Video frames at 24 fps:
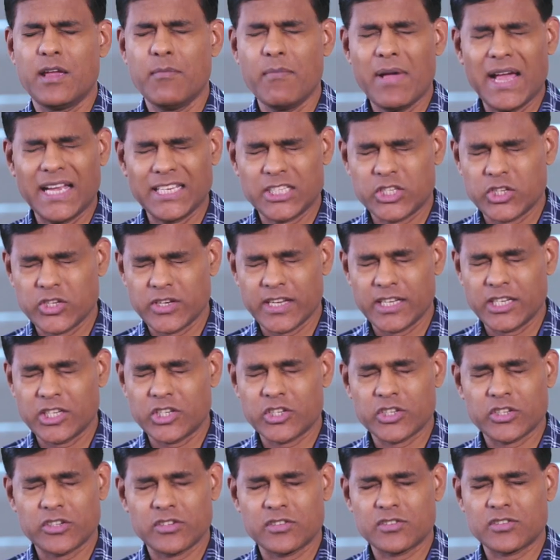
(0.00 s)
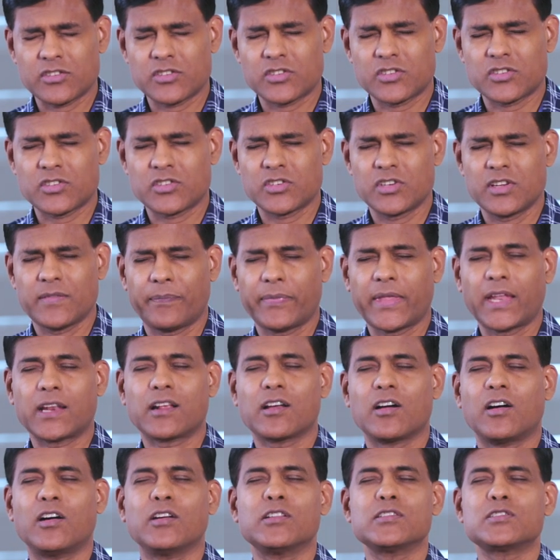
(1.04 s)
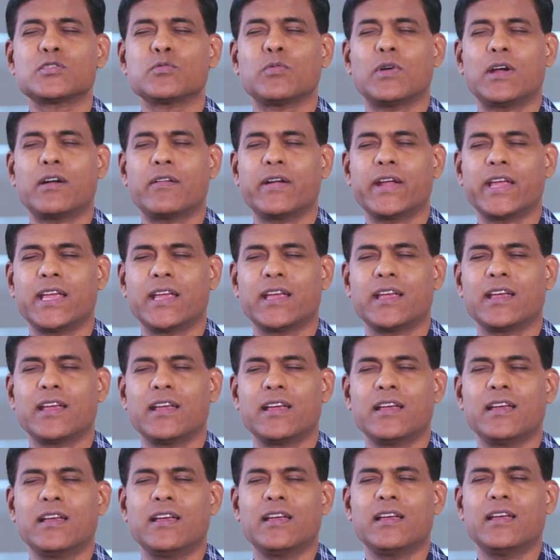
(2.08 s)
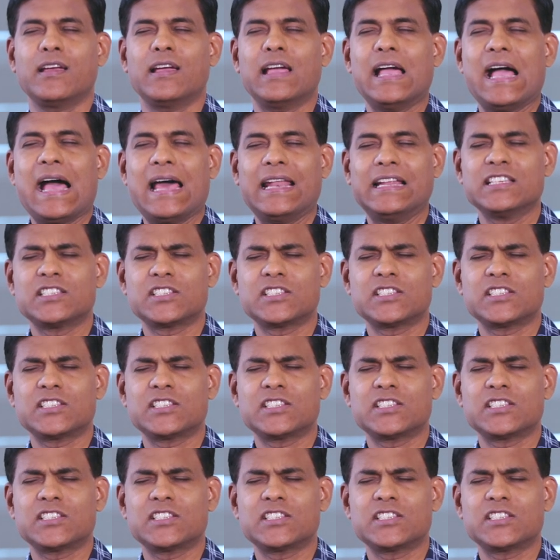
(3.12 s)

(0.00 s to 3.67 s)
imaginations that cause worry, and